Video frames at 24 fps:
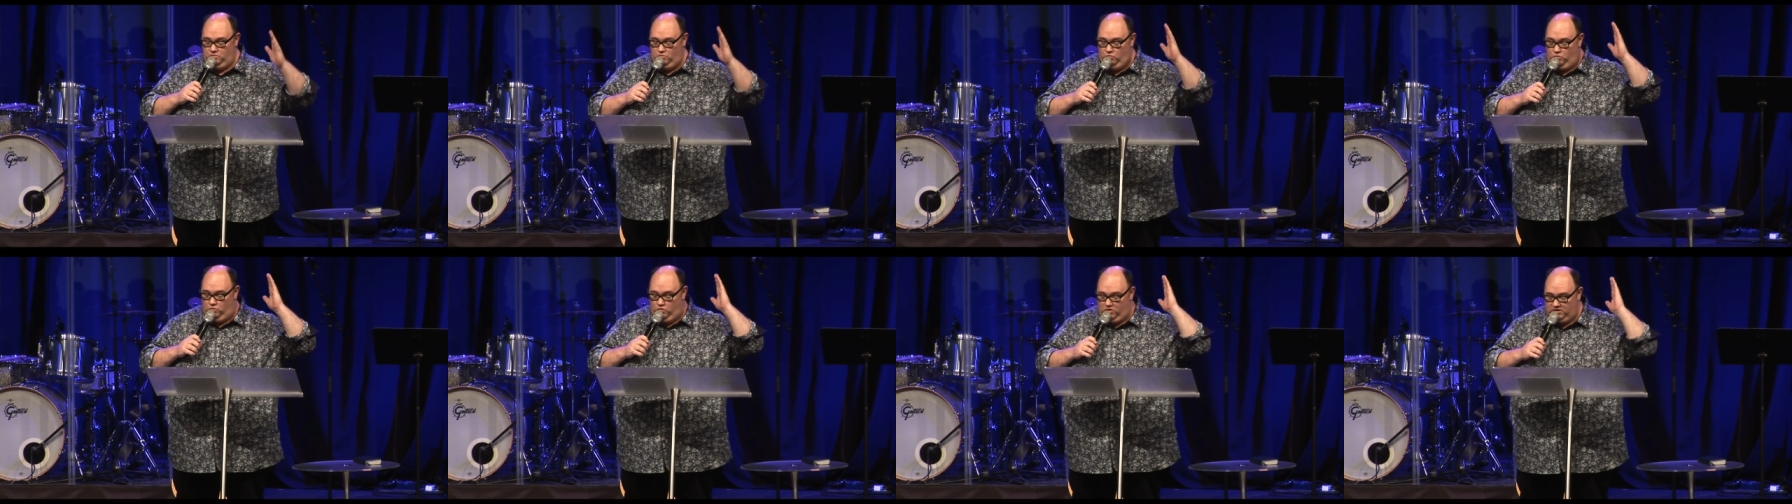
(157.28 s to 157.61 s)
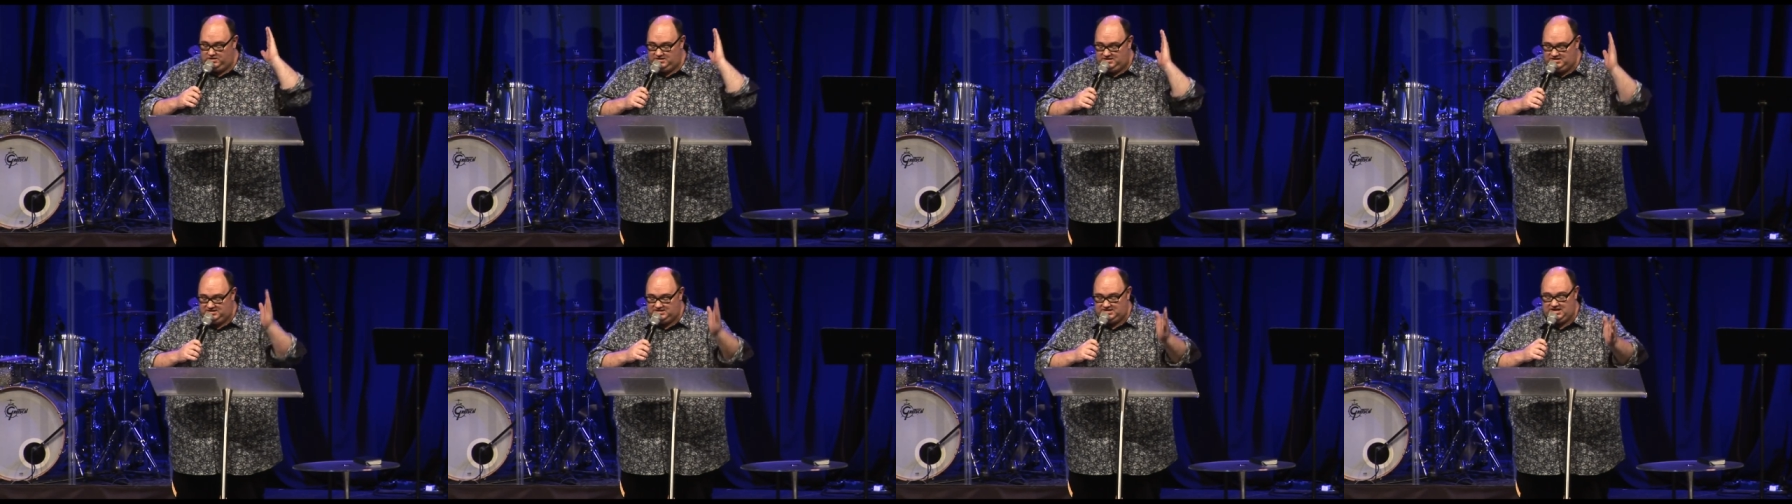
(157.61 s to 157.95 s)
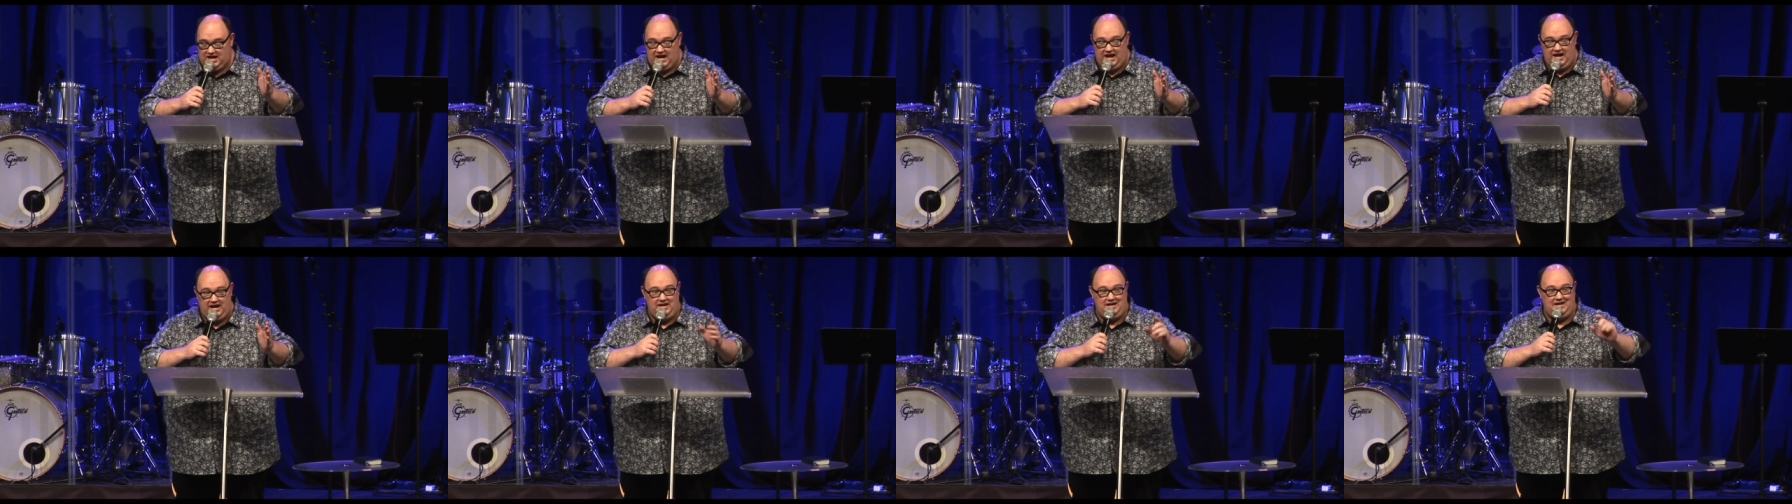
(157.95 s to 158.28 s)
what to
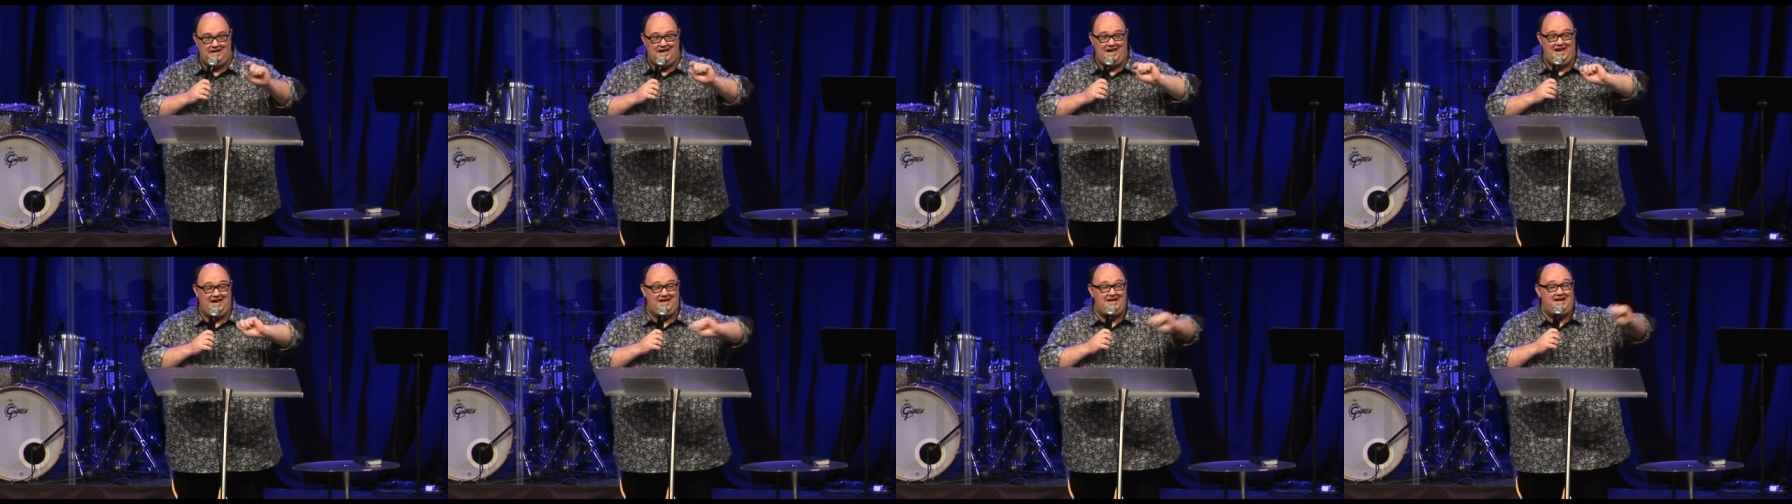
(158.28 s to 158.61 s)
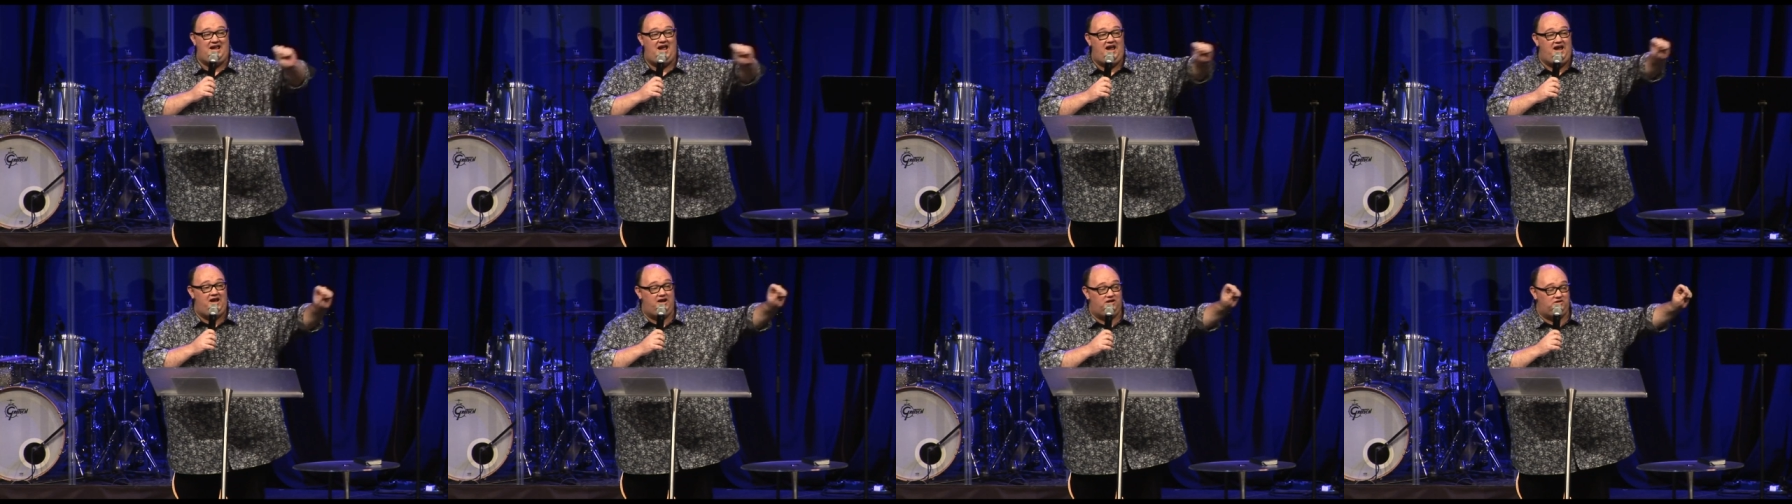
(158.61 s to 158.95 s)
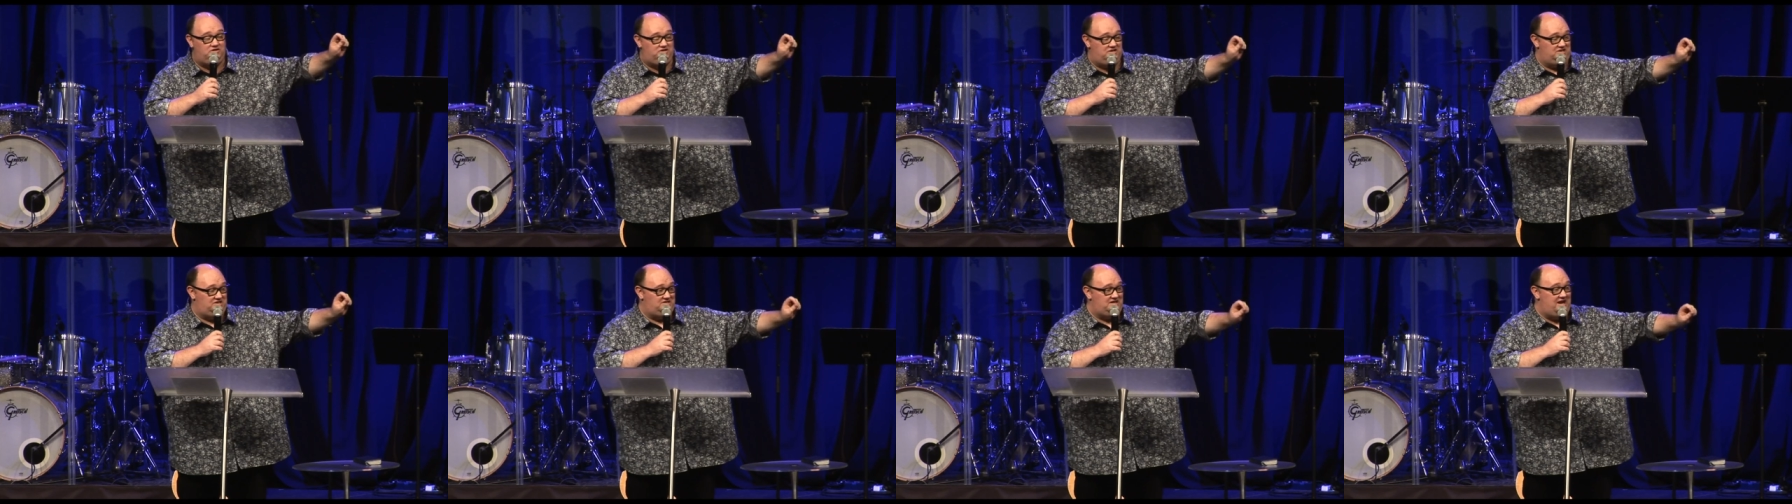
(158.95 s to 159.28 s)
say and how
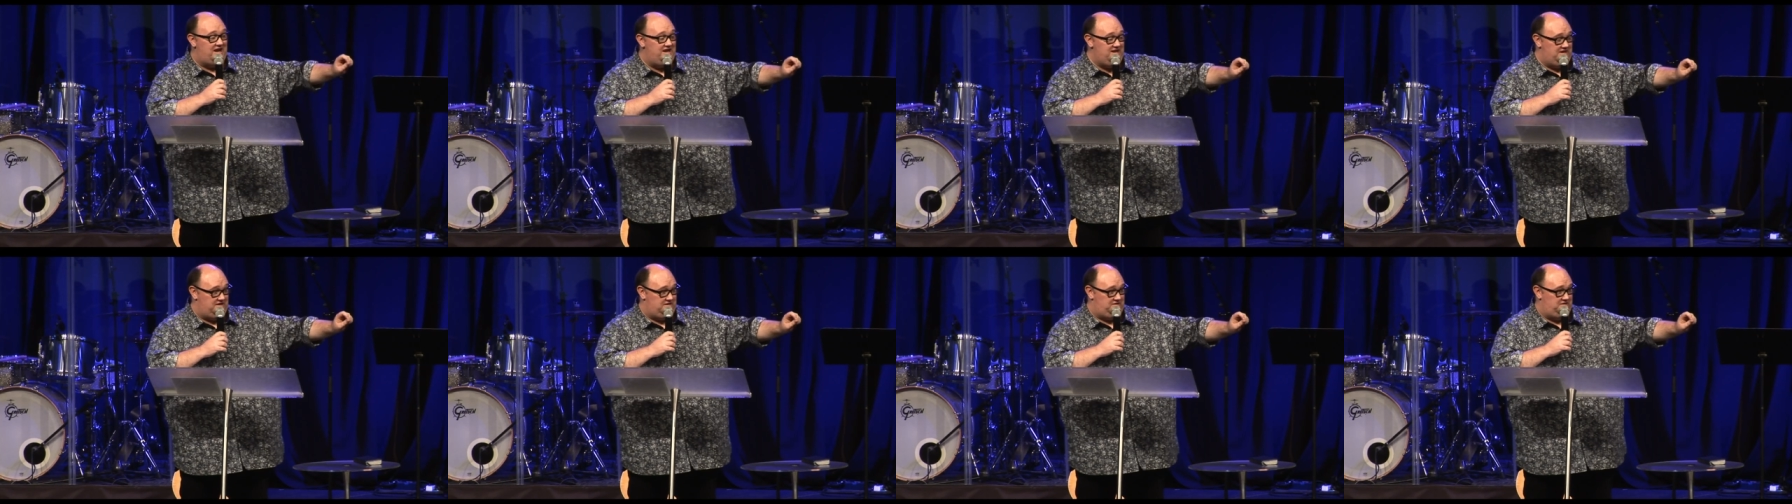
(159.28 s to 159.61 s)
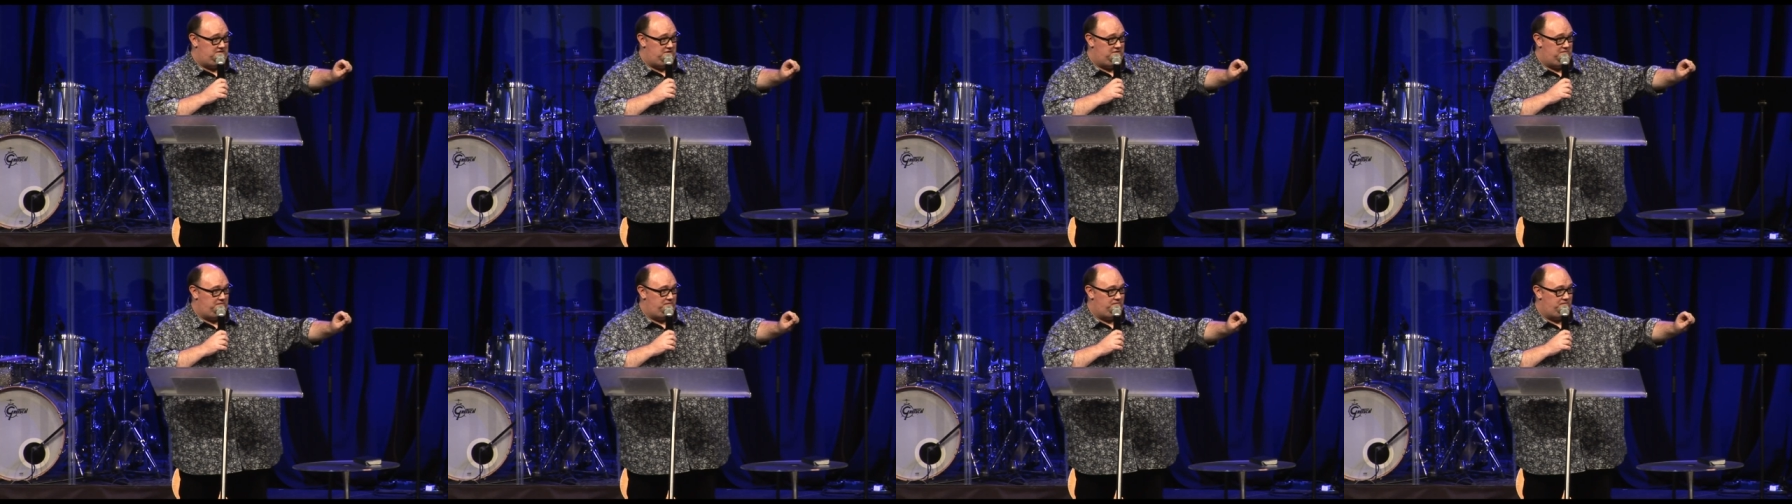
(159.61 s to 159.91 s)
to say it.